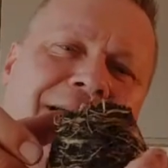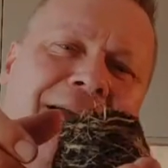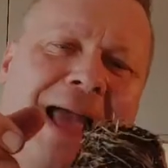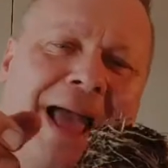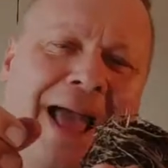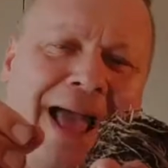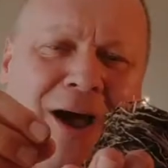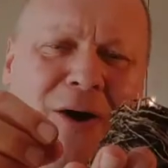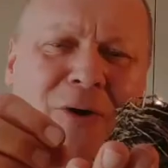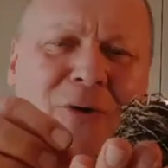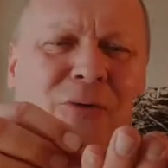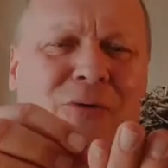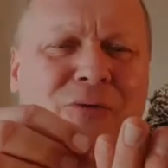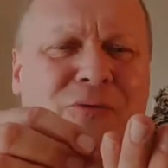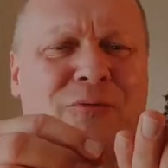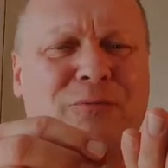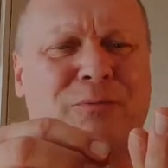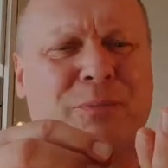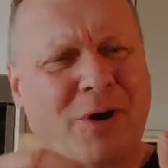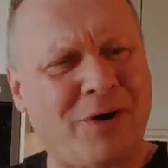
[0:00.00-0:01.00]
How
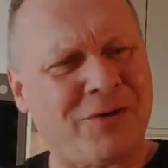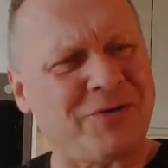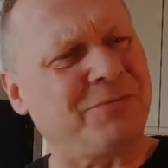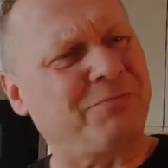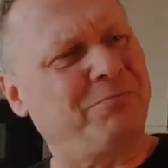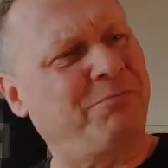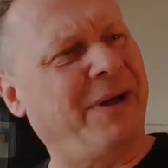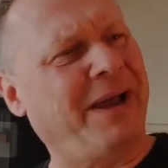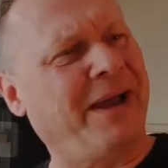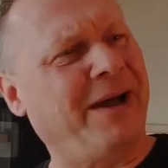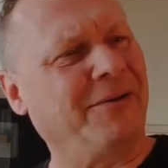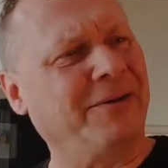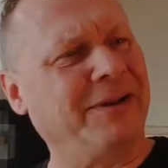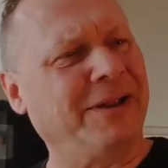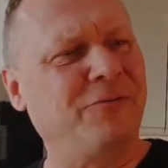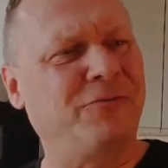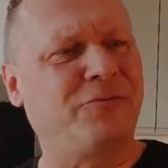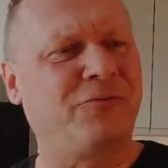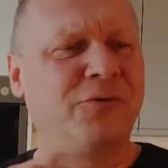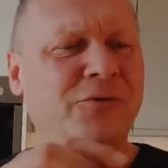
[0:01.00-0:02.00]
pot-bound
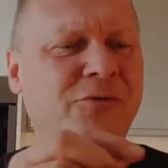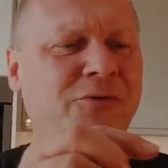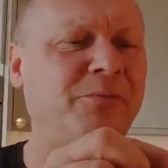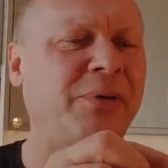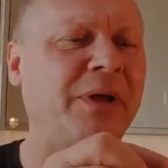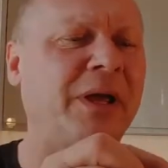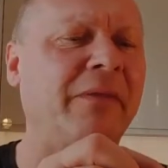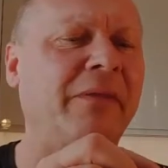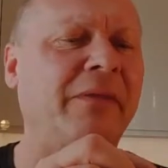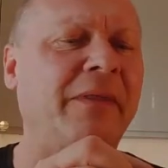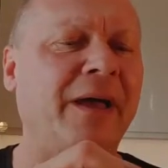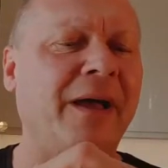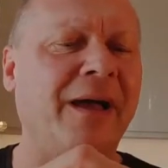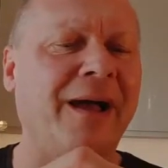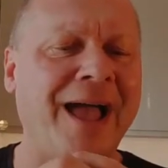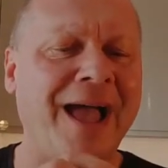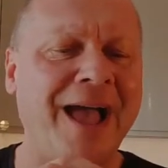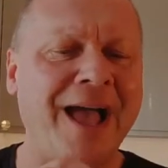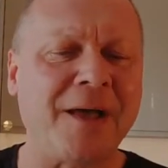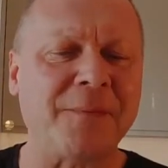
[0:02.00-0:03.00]
and root-bound they
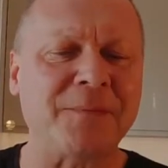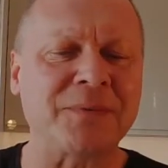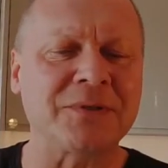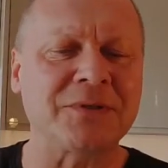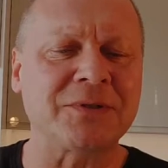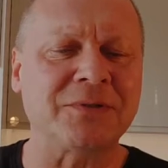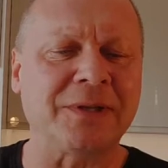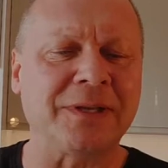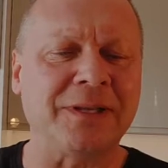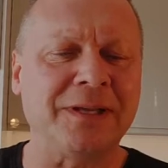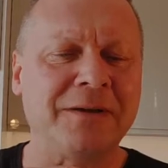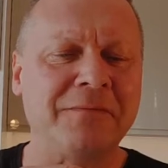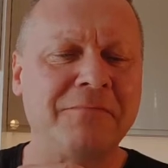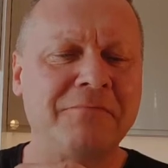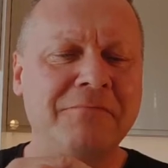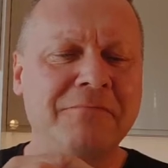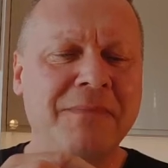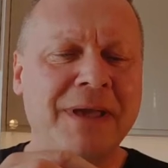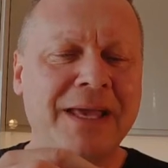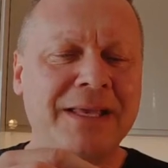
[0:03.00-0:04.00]
are. Absolutely
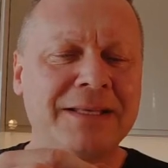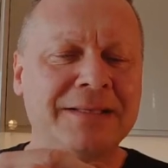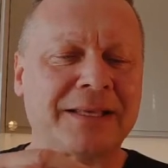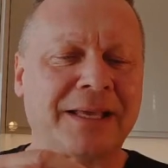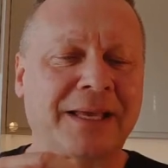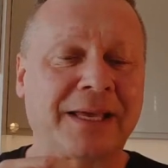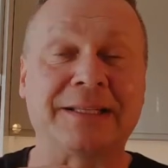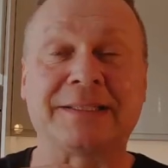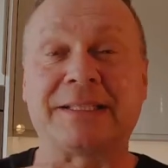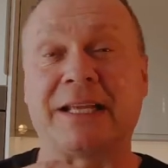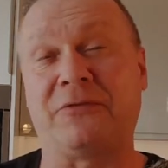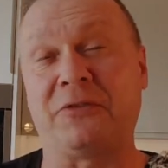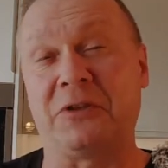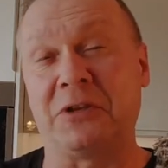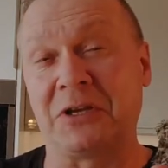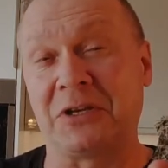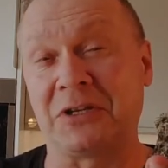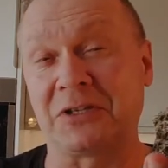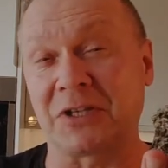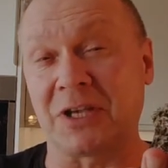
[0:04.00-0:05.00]
amazing. It
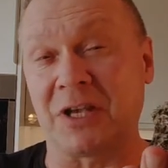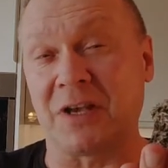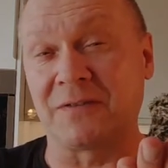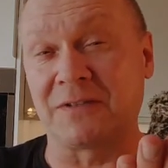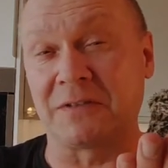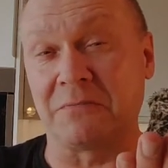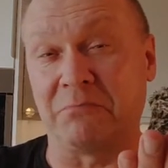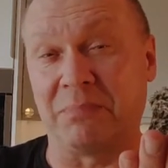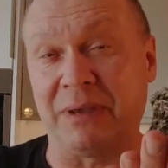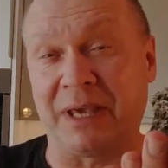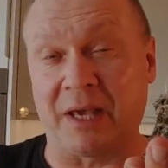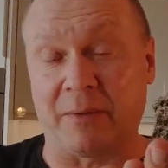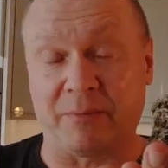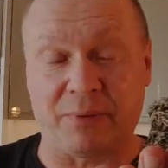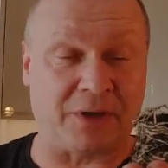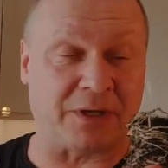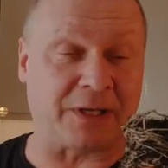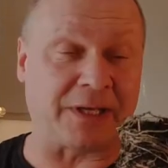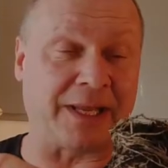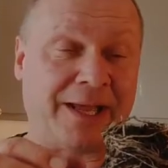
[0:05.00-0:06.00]
definitely deserves a bigger
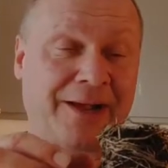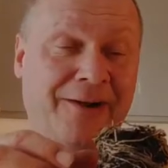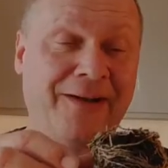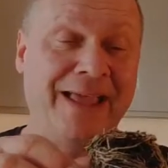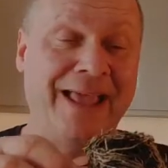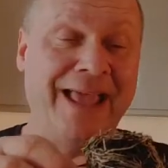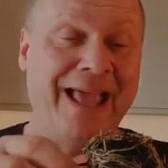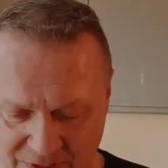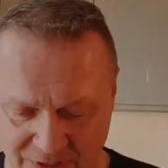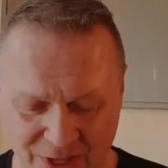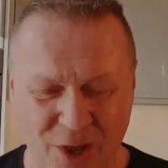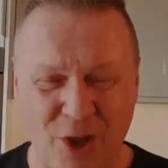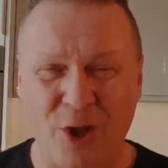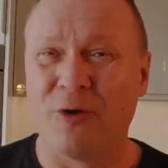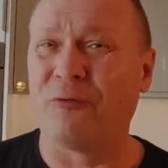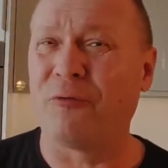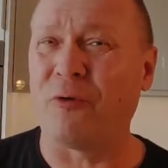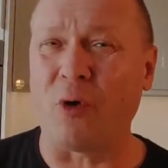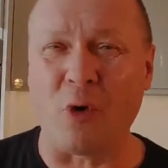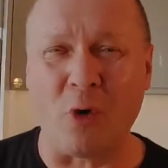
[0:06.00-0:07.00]
pot now.
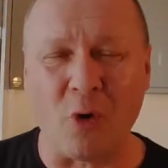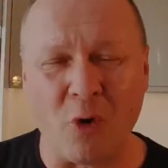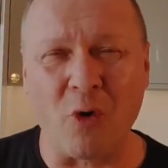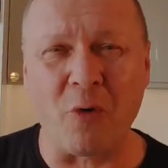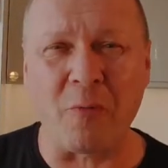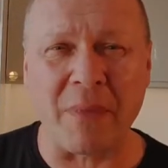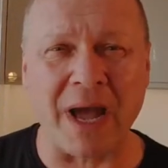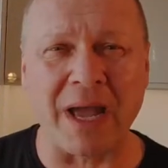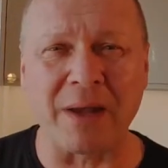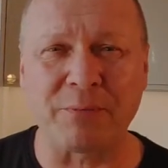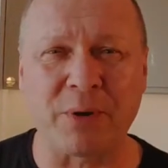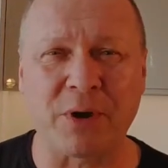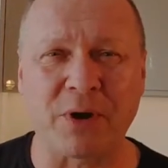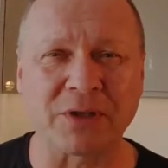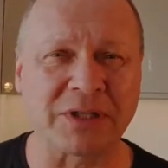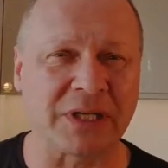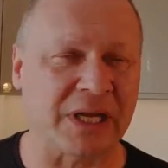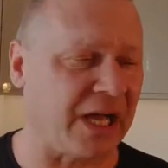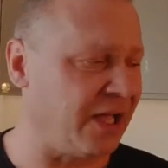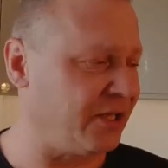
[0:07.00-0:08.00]
For all my
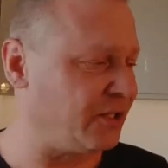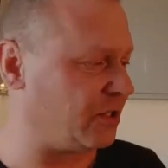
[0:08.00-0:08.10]
potting, I